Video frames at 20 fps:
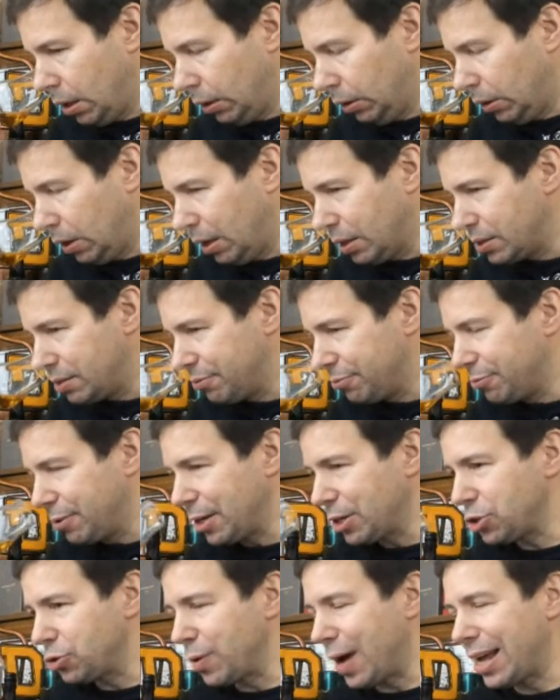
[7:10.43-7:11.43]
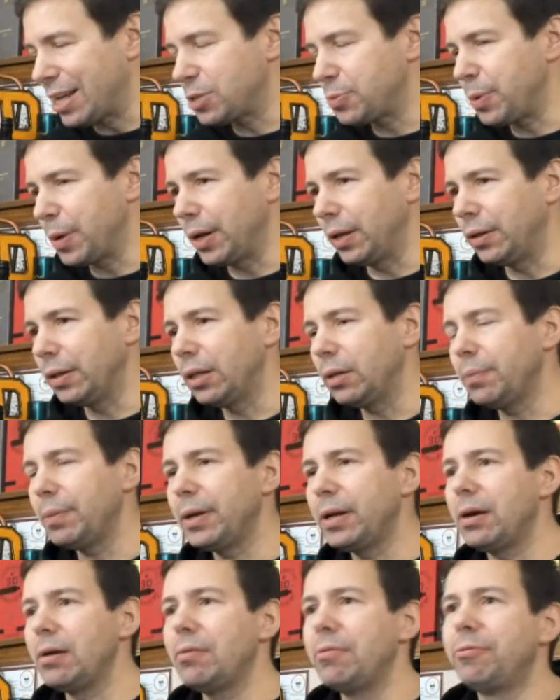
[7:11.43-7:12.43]
Lots of fresh raspberry, a little
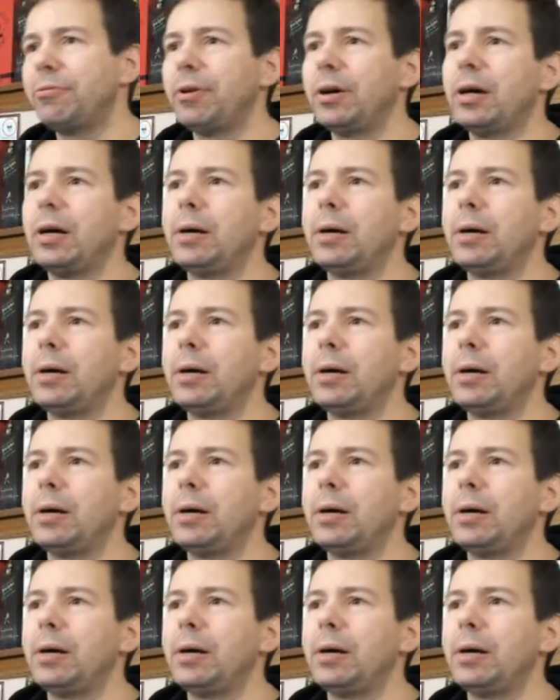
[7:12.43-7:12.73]
bit of